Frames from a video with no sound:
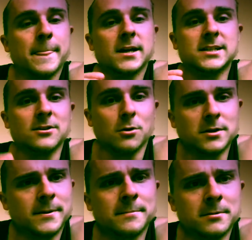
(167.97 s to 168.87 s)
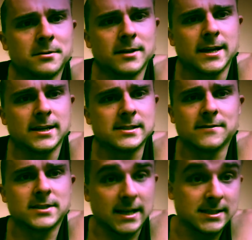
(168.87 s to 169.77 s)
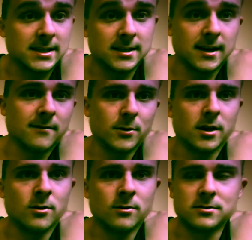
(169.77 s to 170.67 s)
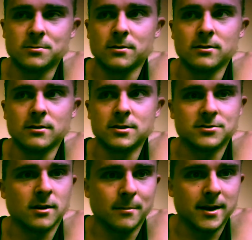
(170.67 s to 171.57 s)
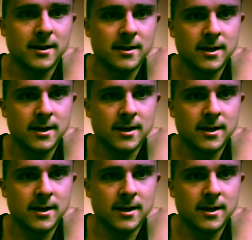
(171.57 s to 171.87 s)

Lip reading: He said the only people that he's ever tested that didn't have weak cores were strongmen,